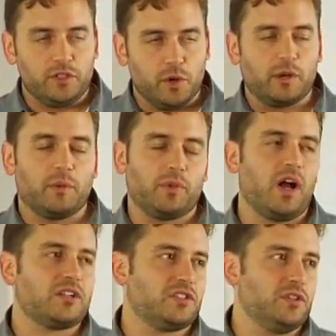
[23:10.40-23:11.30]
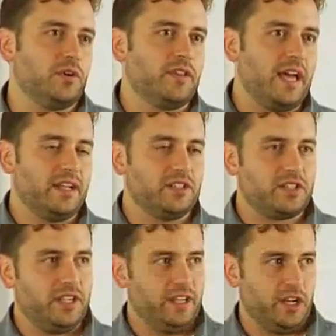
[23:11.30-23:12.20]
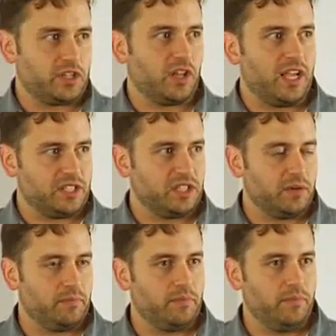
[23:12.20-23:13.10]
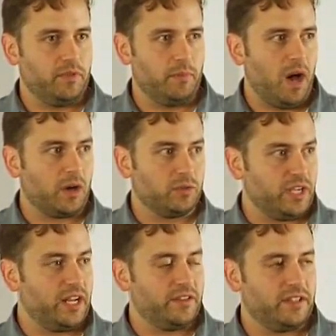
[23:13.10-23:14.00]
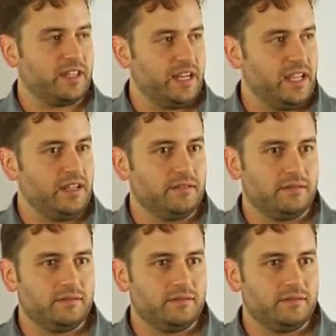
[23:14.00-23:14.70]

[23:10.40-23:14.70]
doing what blocks do, and that is initializing the model data that they need.